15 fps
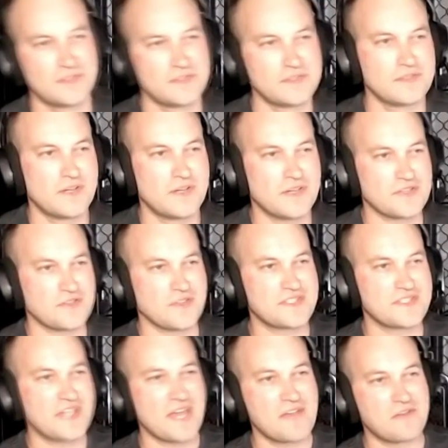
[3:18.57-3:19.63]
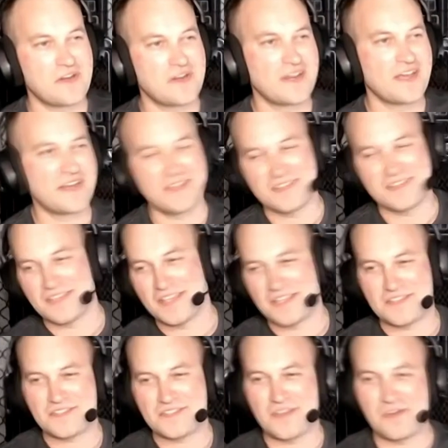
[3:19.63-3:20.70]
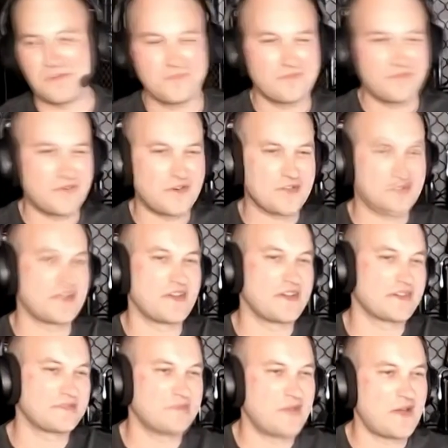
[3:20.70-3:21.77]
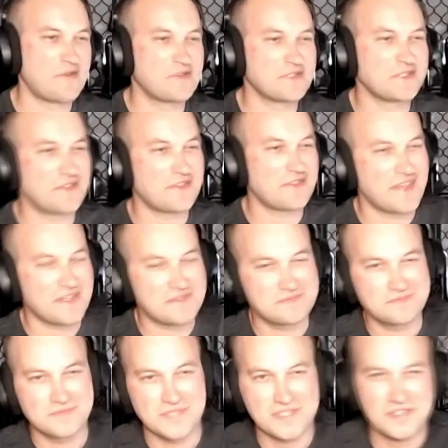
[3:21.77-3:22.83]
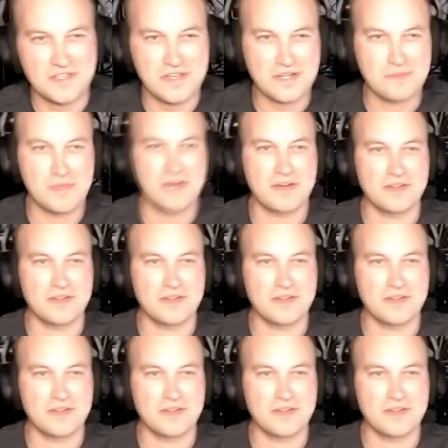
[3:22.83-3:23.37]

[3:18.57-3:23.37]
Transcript: Alright, so let's dive right on in then. So, first song, Every Little Thing. Let's talk about it.